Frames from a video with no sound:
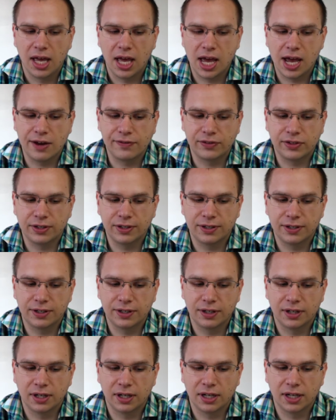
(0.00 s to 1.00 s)

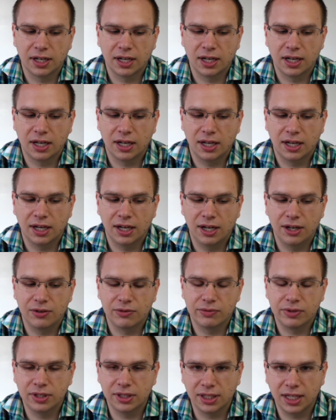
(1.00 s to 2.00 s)
after I
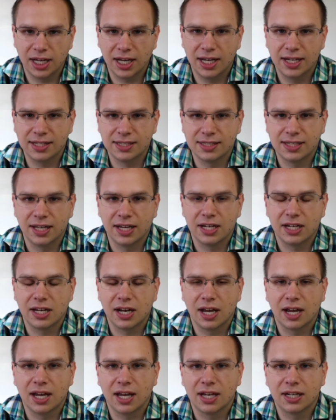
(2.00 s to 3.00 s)
realized that
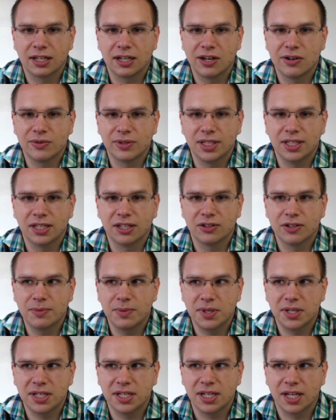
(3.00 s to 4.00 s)
I had to go with the
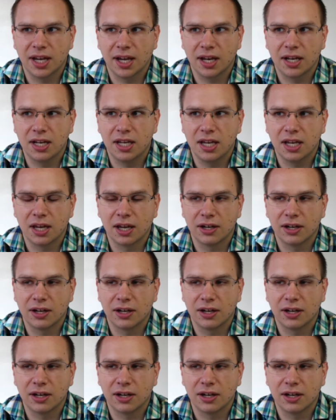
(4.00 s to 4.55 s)
encryption technique.